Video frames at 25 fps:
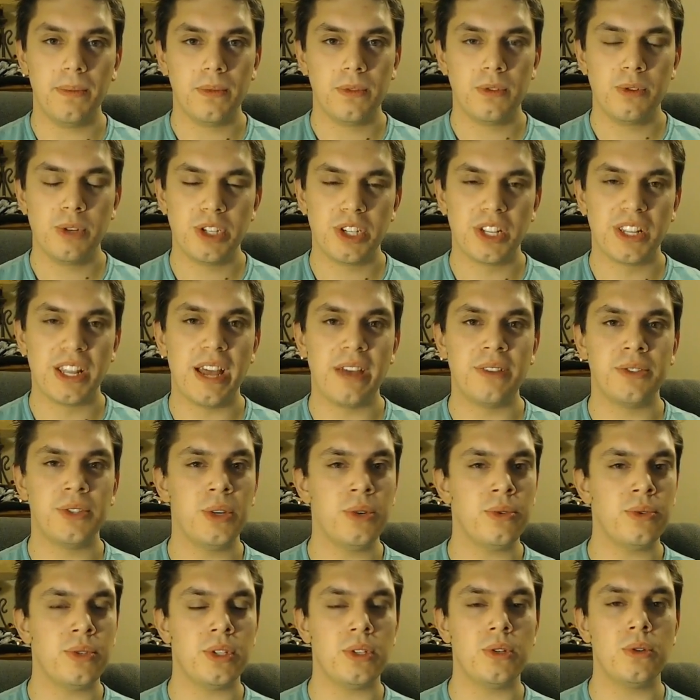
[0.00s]
which allows
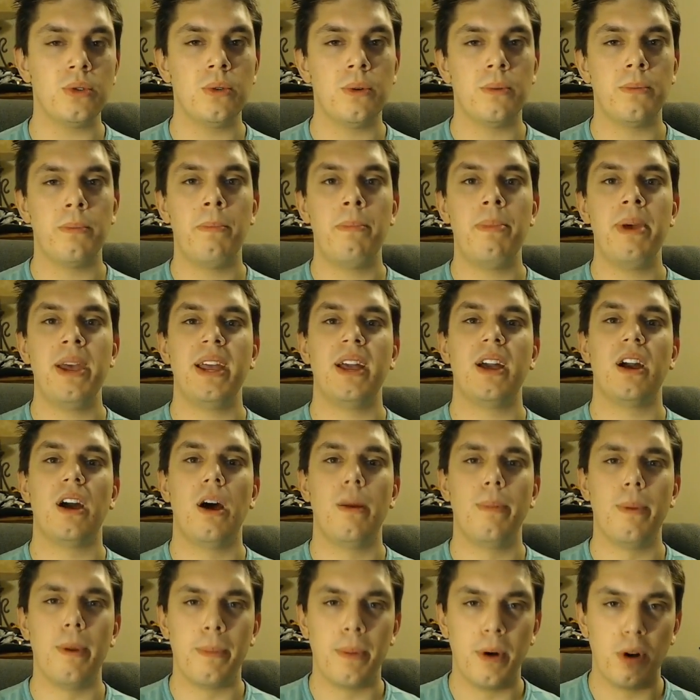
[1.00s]
you to pick
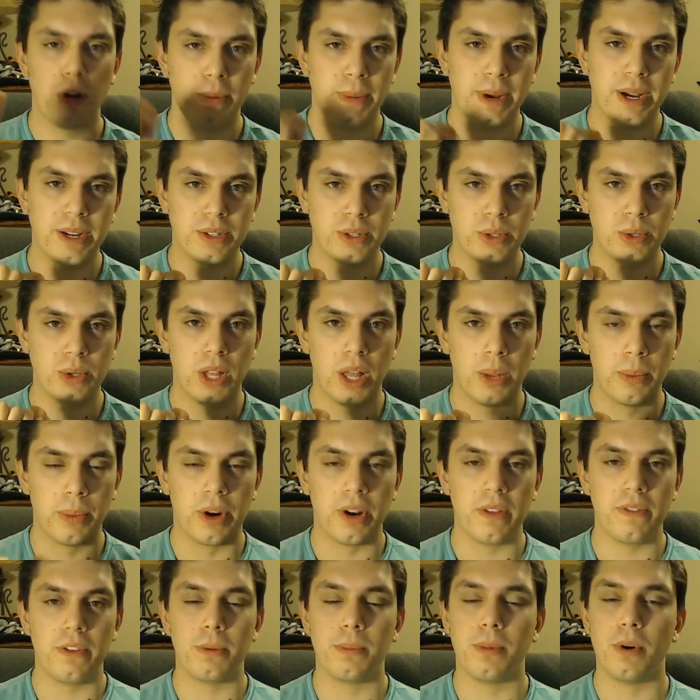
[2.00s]
up a Pokemon tool on one
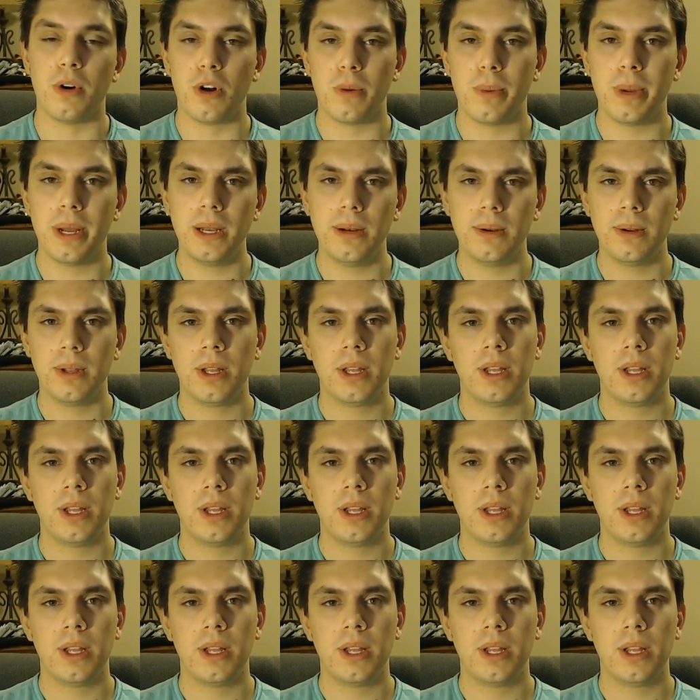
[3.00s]
of your Pokemon,